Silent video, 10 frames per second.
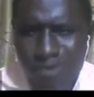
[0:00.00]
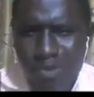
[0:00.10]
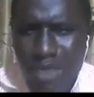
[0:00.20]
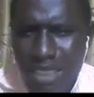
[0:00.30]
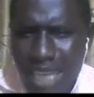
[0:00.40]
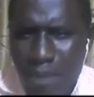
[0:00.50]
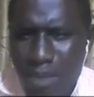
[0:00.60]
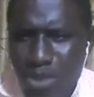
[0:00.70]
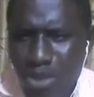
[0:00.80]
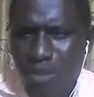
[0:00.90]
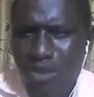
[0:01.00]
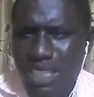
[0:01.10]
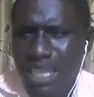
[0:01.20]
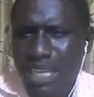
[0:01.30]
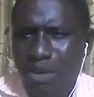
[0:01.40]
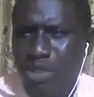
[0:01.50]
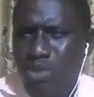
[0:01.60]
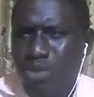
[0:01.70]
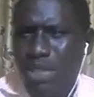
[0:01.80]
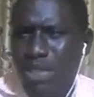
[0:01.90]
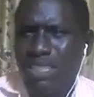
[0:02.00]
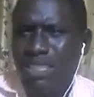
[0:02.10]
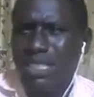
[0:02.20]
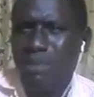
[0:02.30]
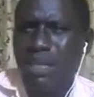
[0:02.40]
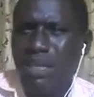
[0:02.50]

That petroleum investment allowance will now depend